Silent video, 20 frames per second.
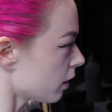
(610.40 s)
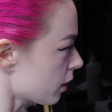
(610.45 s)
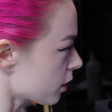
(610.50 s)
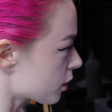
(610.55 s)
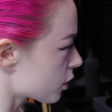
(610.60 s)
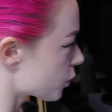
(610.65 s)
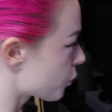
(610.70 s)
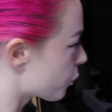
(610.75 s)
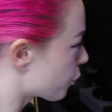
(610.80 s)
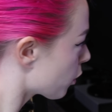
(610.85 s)

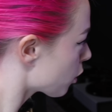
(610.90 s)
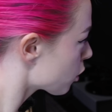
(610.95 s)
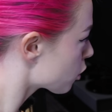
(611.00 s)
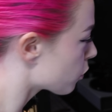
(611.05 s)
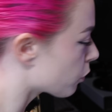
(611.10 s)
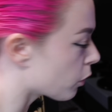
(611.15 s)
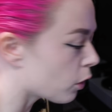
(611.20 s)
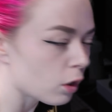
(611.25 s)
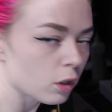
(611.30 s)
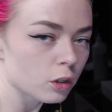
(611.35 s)
let's first
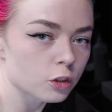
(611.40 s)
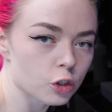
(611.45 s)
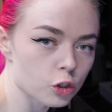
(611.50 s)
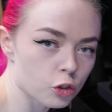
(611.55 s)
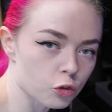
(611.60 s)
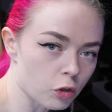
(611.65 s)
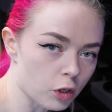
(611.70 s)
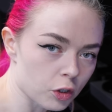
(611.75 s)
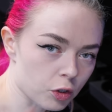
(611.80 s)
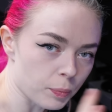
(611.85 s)
of all
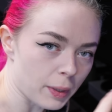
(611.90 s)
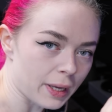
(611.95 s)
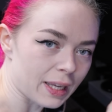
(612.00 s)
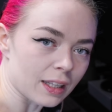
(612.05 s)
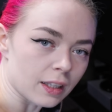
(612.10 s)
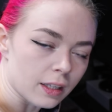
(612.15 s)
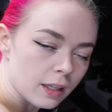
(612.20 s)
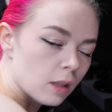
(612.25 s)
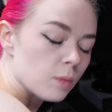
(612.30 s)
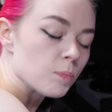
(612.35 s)
just try to make
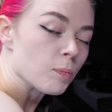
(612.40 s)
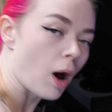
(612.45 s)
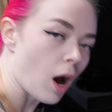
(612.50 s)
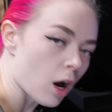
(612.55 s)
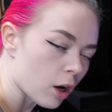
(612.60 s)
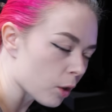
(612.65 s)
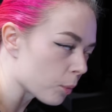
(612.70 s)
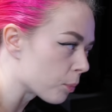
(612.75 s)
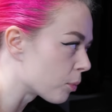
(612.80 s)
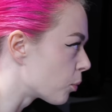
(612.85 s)
a little
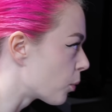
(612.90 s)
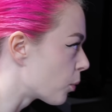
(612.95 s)
mock-up